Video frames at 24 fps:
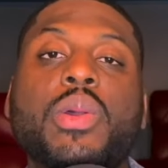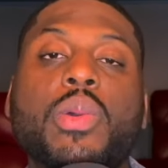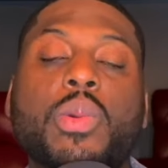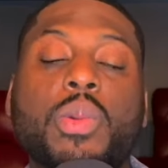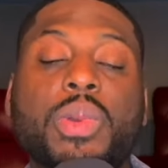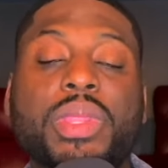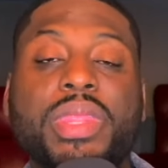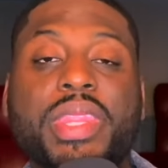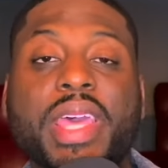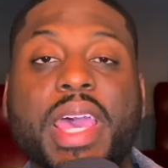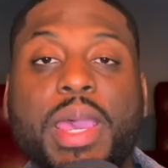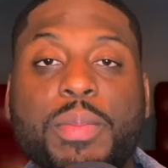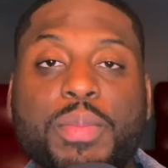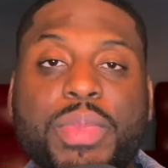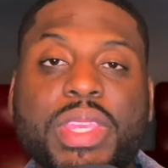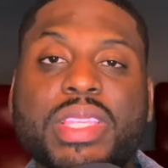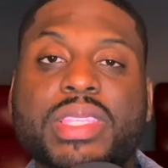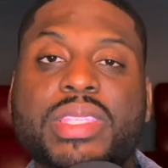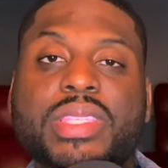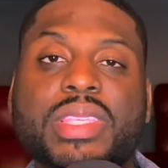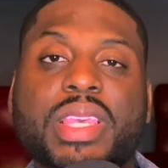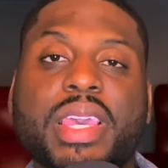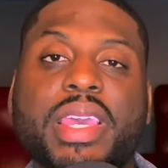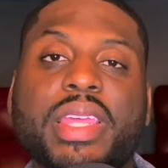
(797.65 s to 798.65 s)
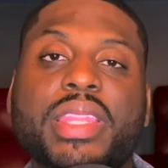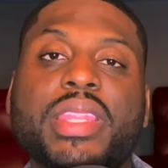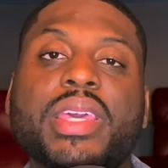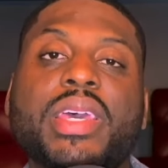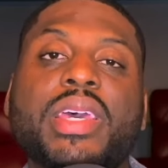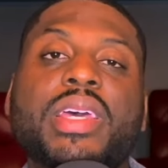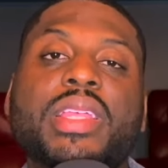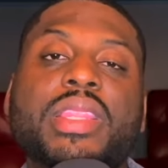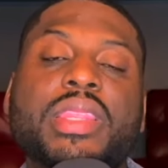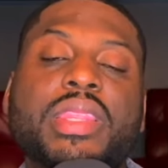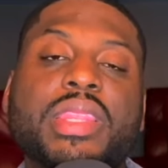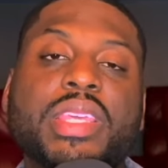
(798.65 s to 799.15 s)
With that being said,
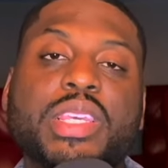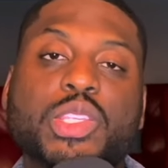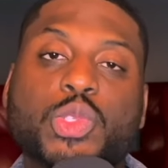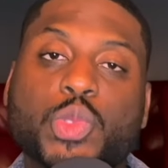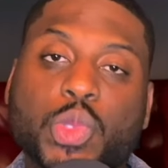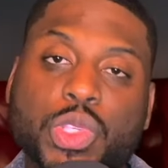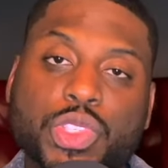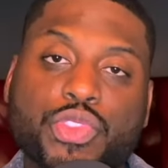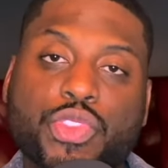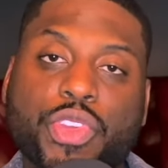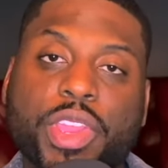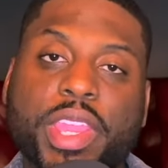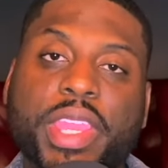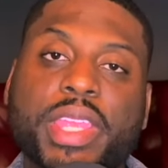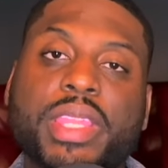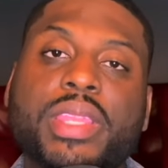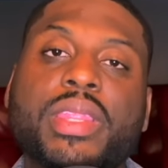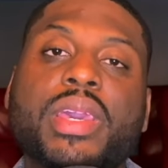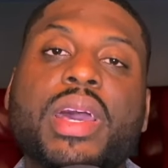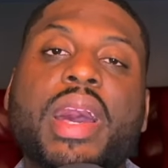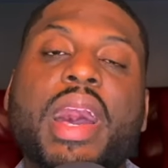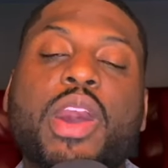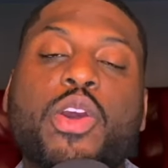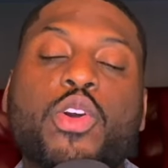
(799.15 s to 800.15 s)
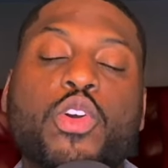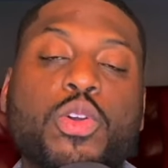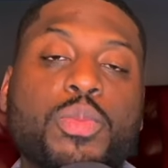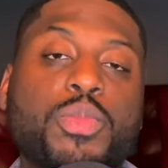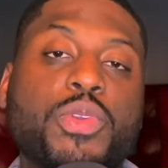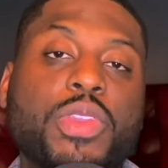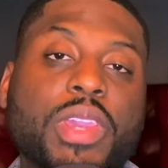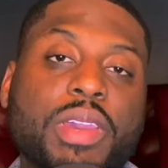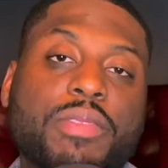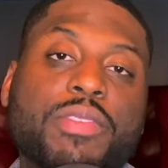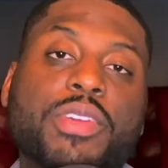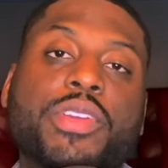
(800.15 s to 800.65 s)
this was great. I hope
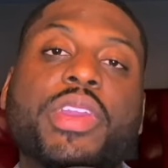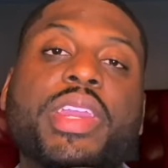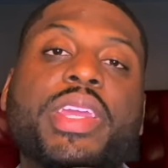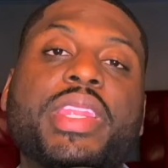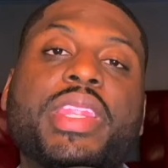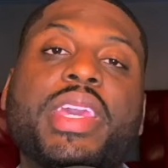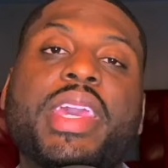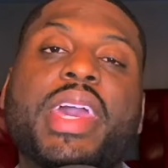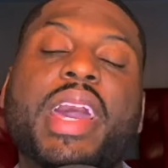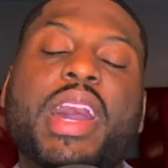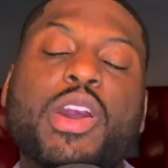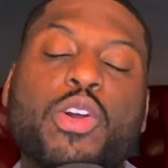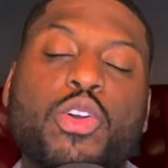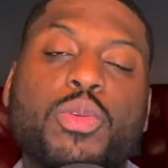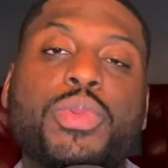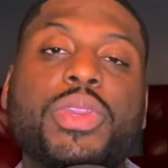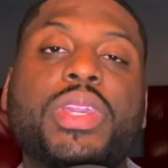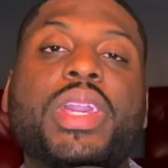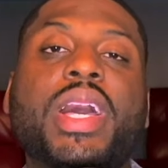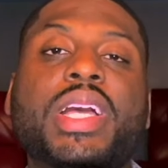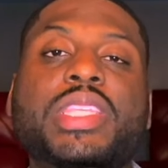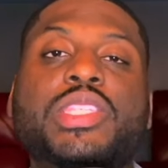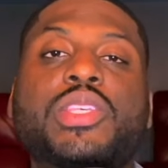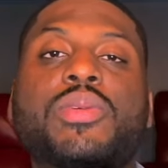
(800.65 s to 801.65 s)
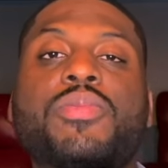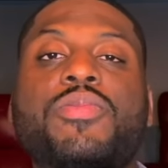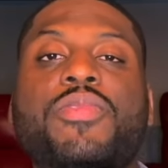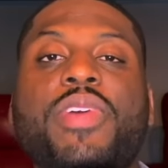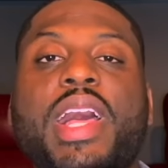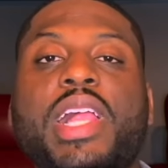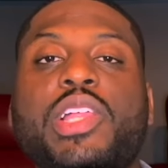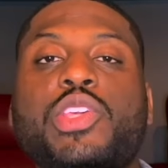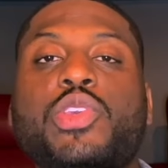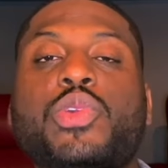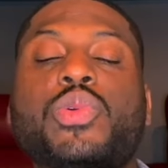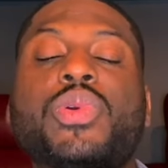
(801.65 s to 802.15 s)
you have a great day. I hope you got some
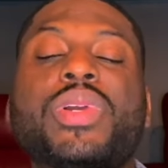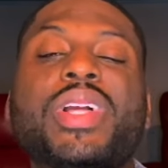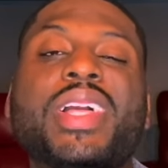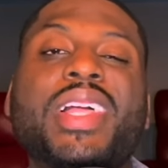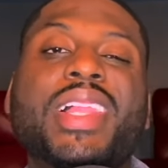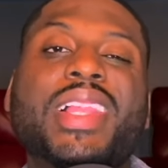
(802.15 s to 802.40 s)
value.